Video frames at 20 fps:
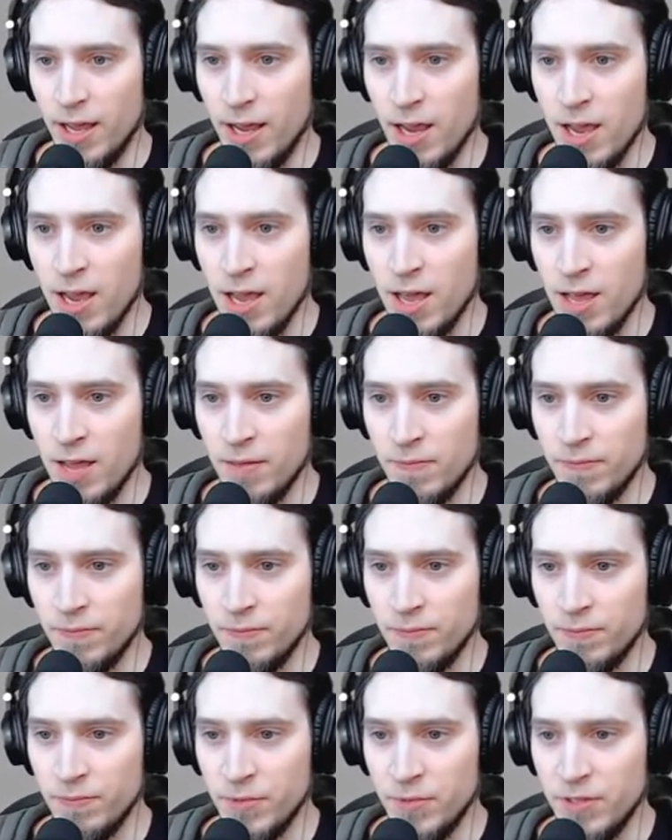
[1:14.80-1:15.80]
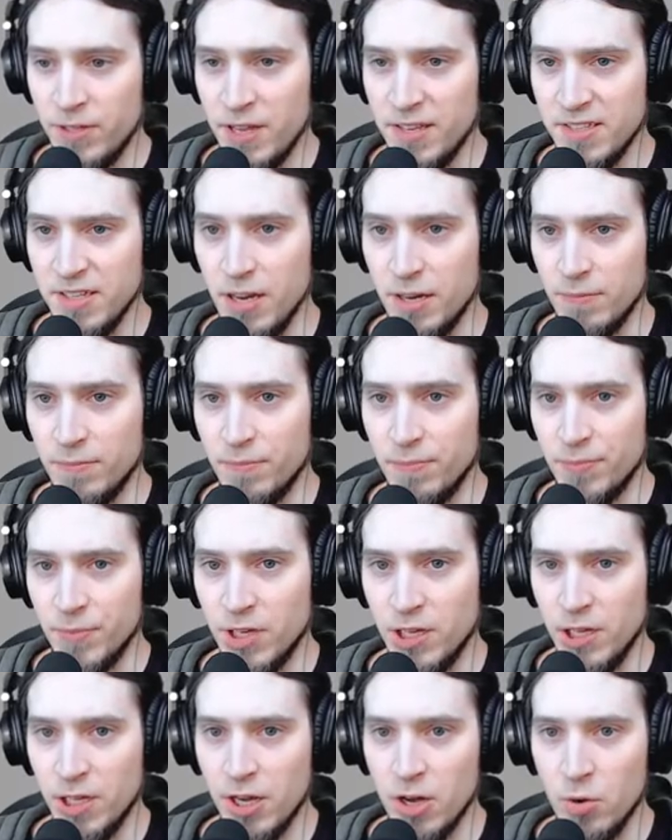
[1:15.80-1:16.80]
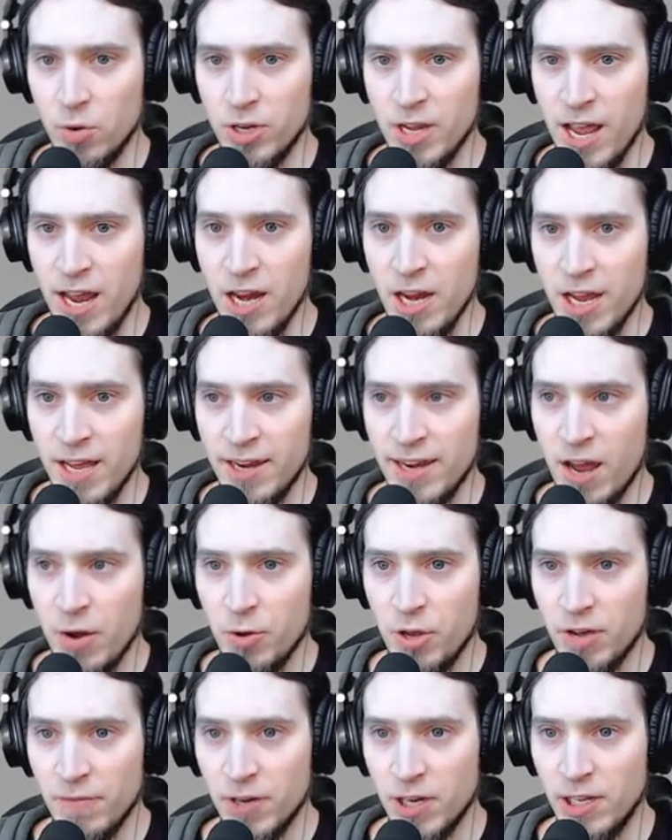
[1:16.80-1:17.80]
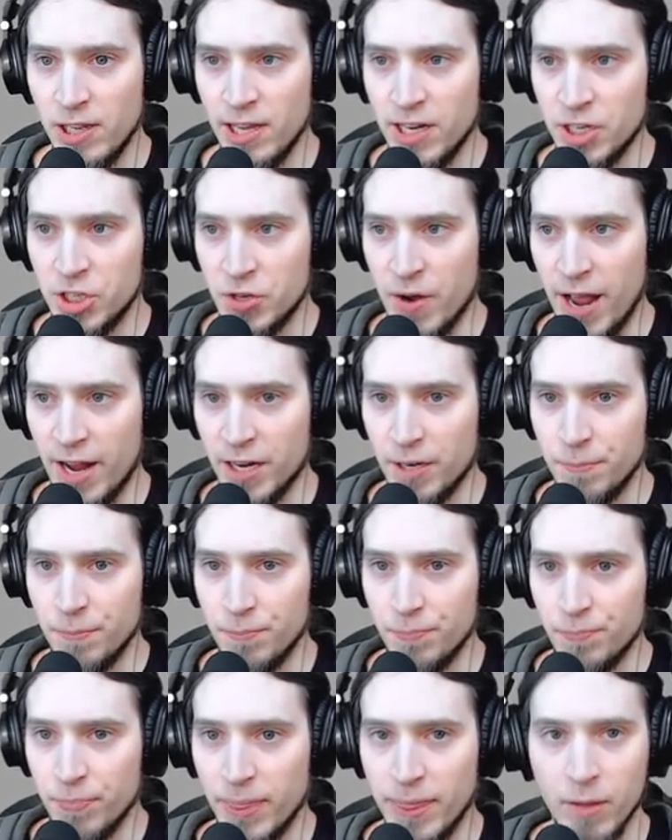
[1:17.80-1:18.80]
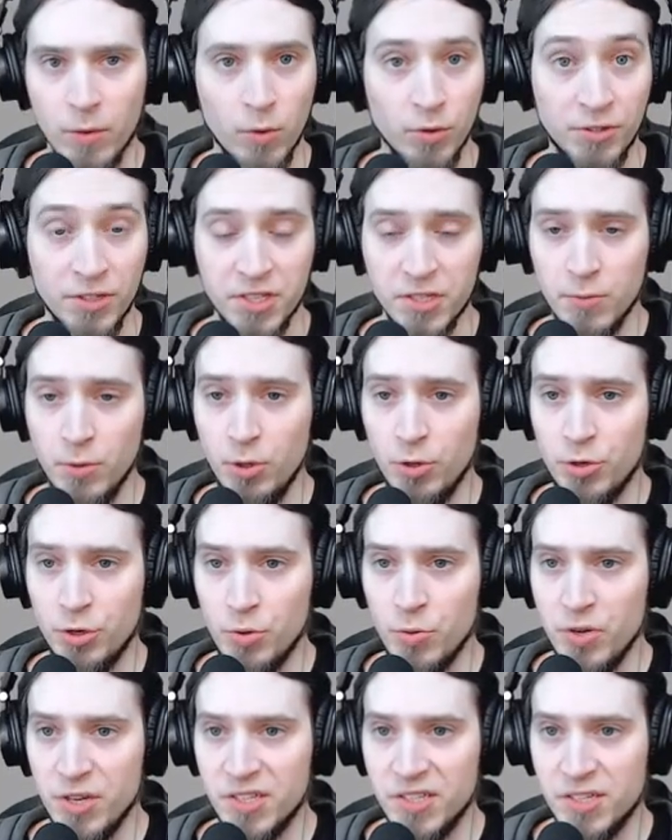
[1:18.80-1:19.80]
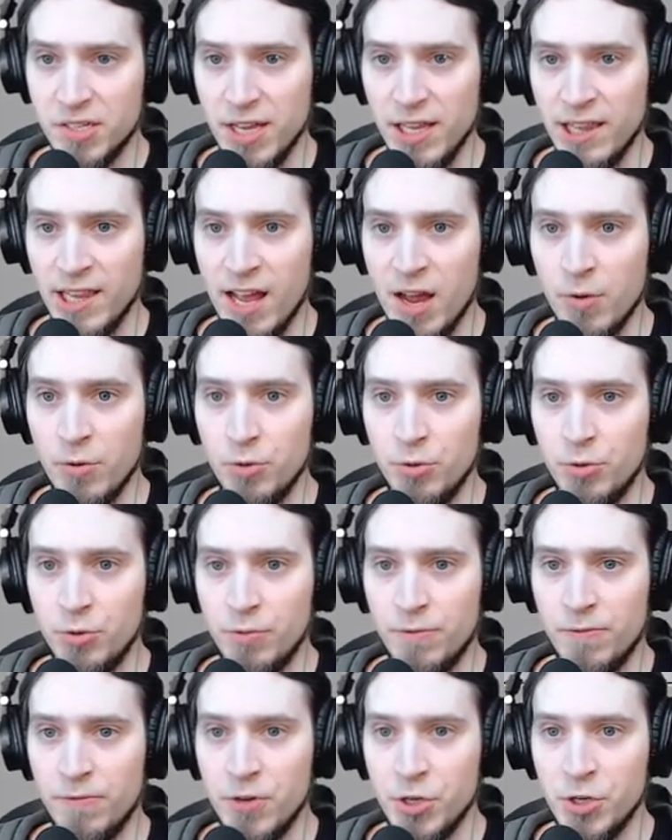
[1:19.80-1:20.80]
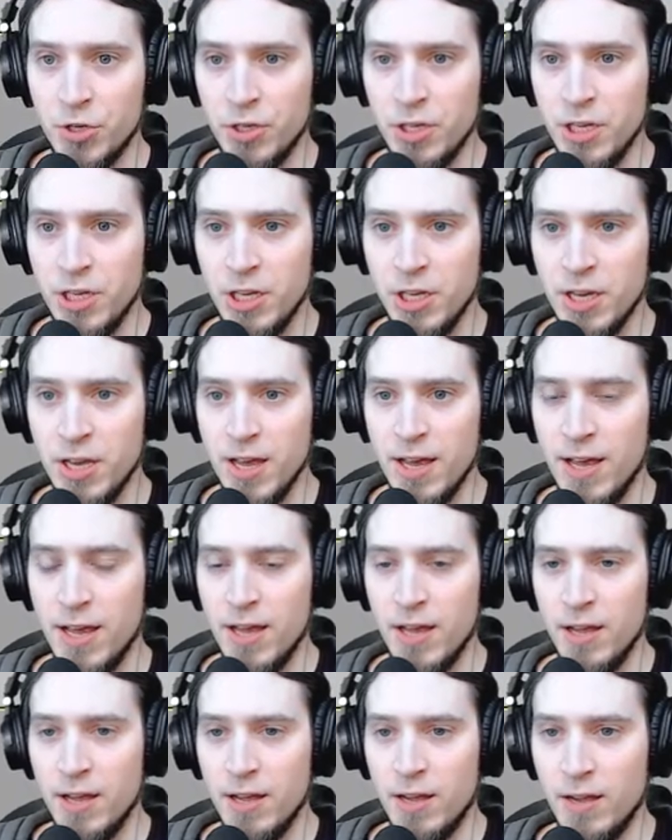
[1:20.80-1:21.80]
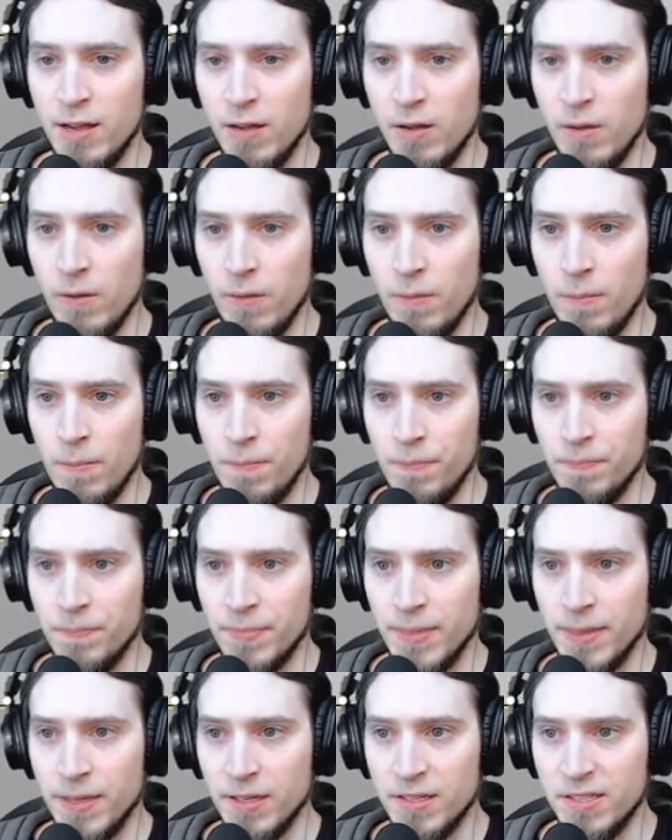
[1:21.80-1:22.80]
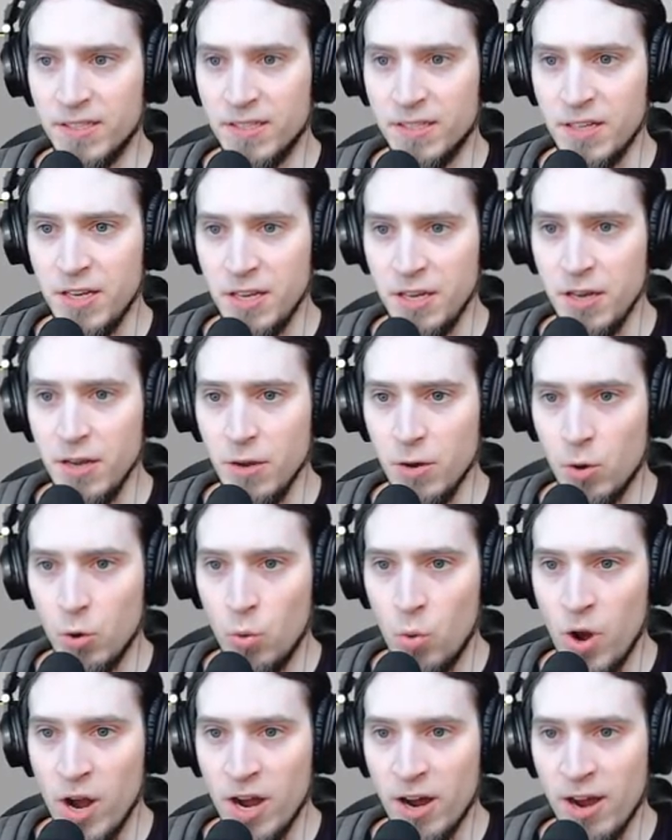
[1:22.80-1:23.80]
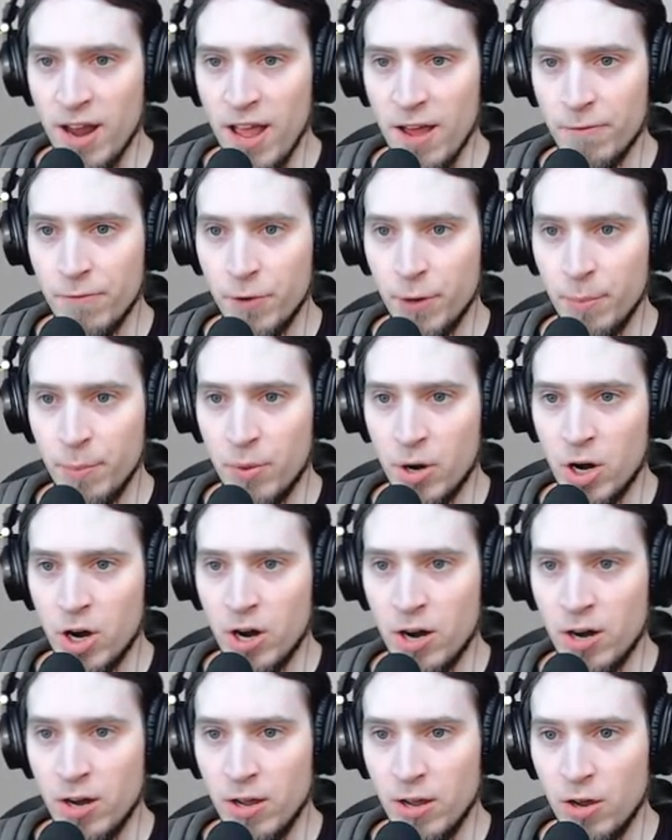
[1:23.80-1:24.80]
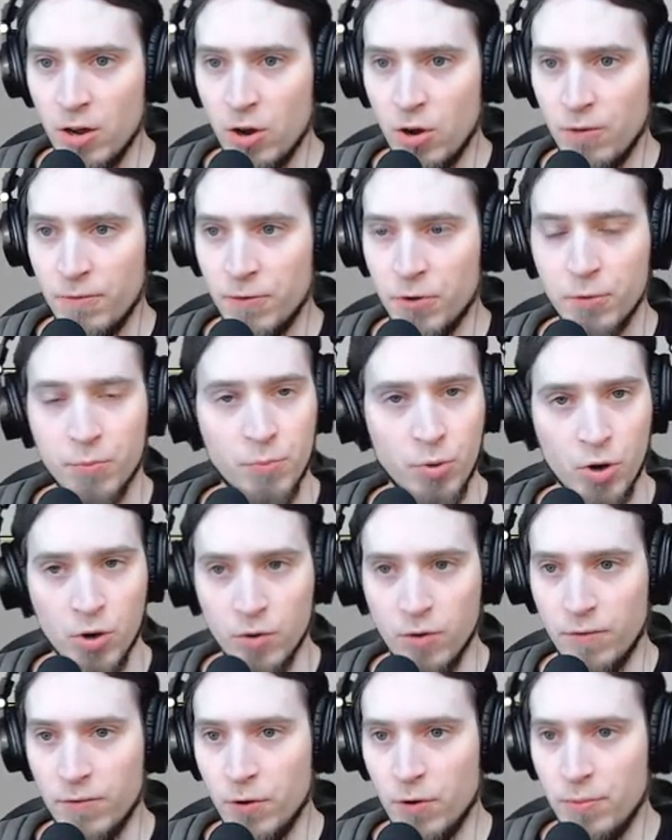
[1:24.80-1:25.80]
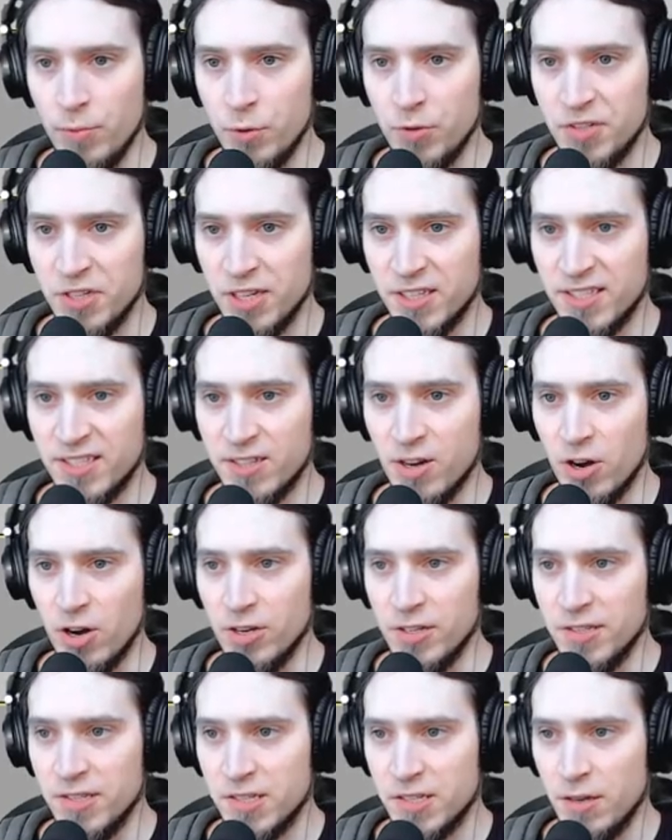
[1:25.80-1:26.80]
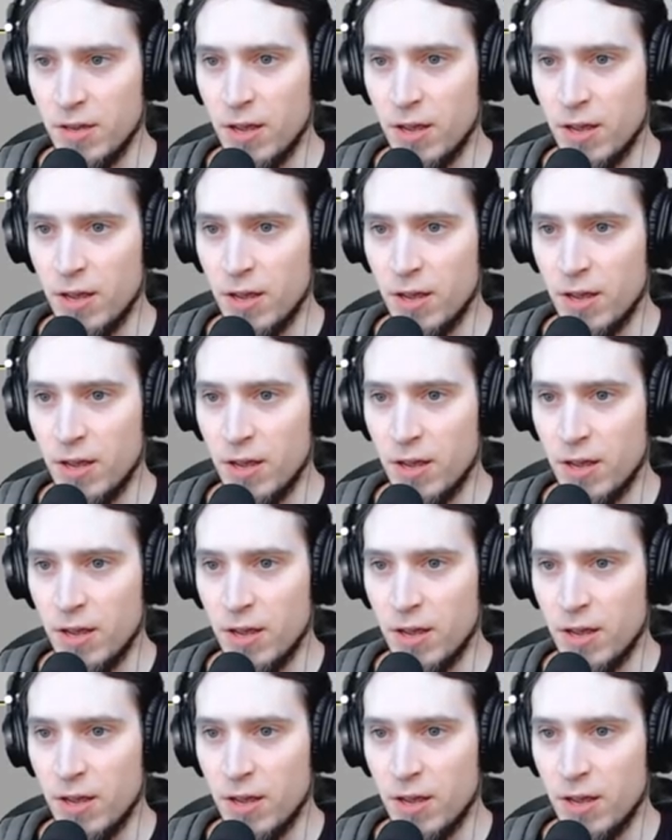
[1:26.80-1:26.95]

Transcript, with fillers: And that's it. Click OK, and now you have a click track. What this will do is allow you to visually um, see where every bar of your of your music starts